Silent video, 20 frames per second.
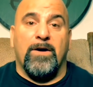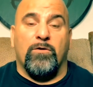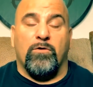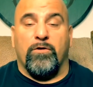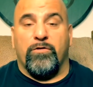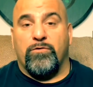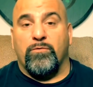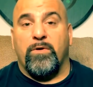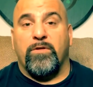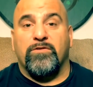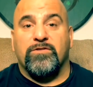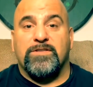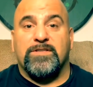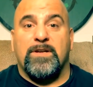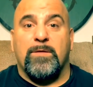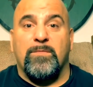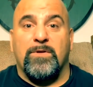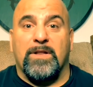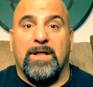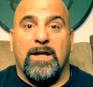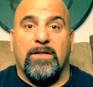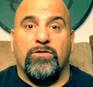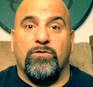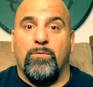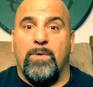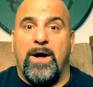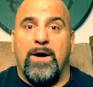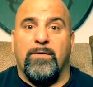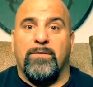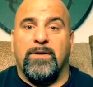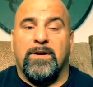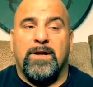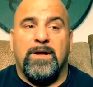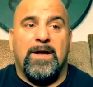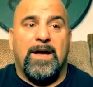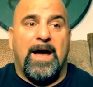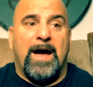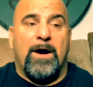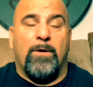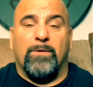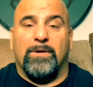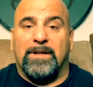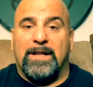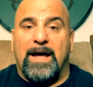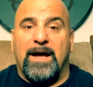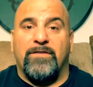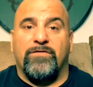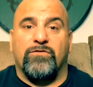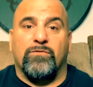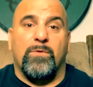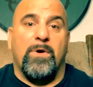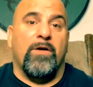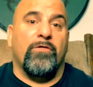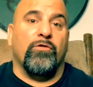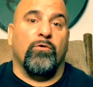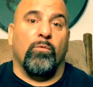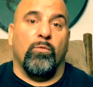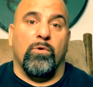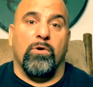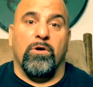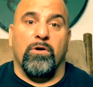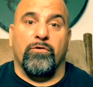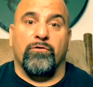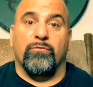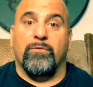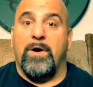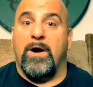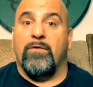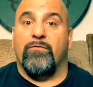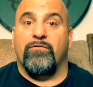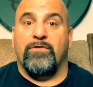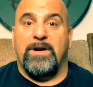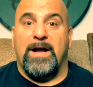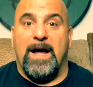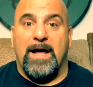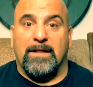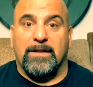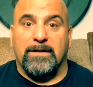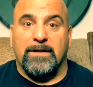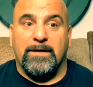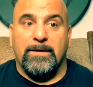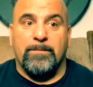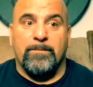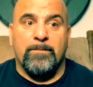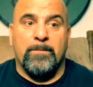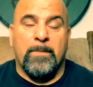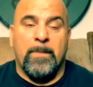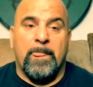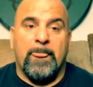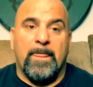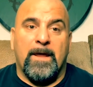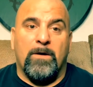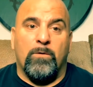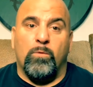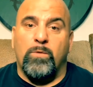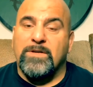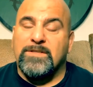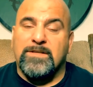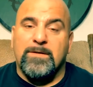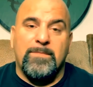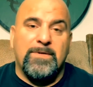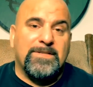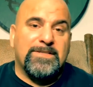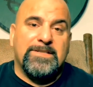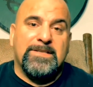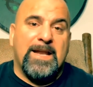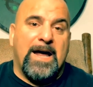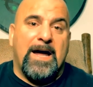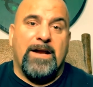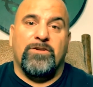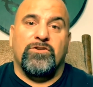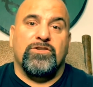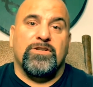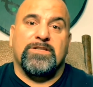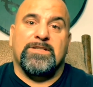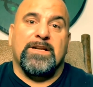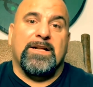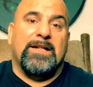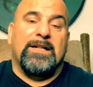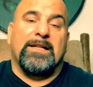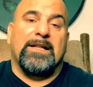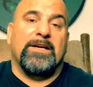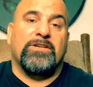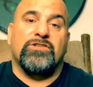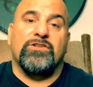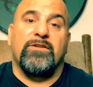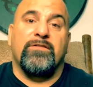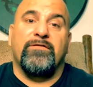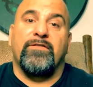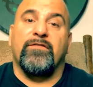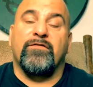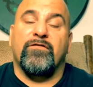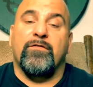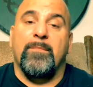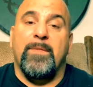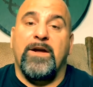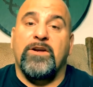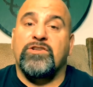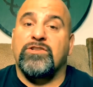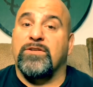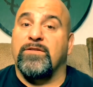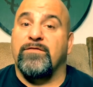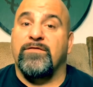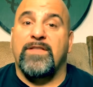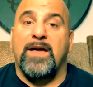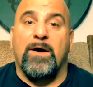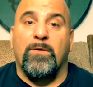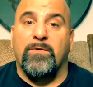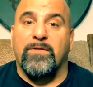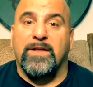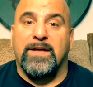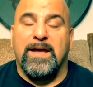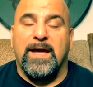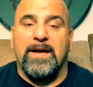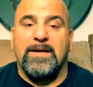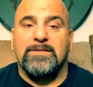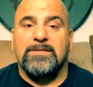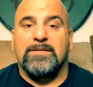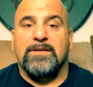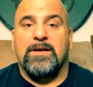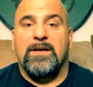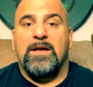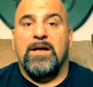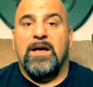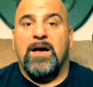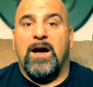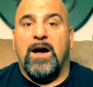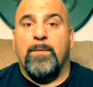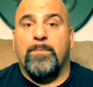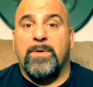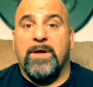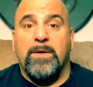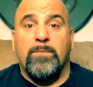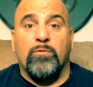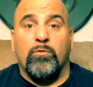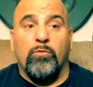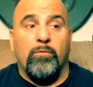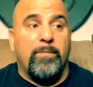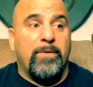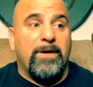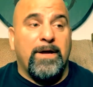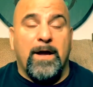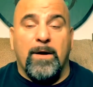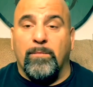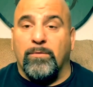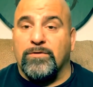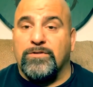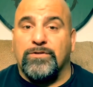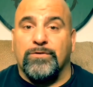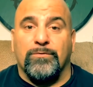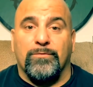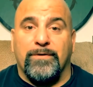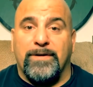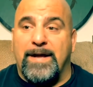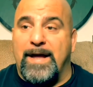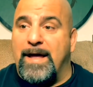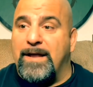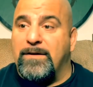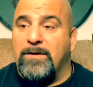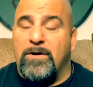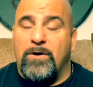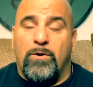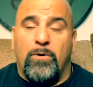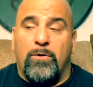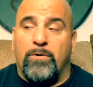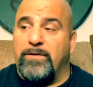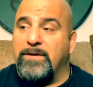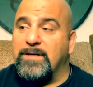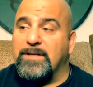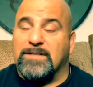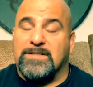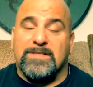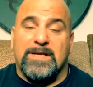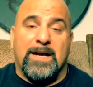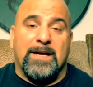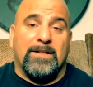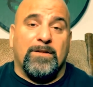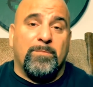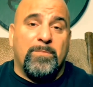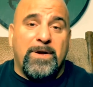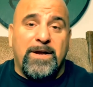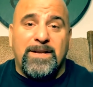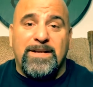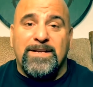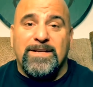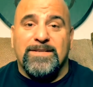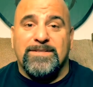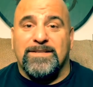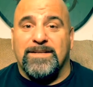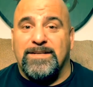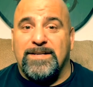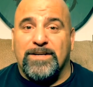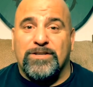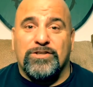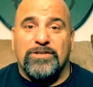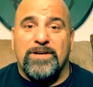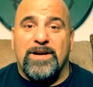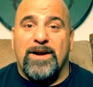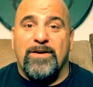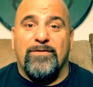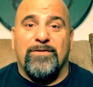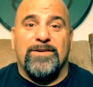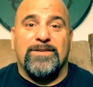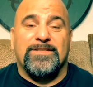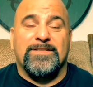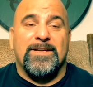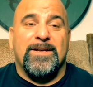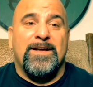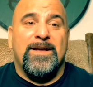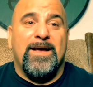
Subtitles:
Or through other stimuli throughout our life, throughout the world, throughout reality. Wisdom is not just a collection of information. If that were the case, people would be able to get all the encyclopedias, the dictionaries.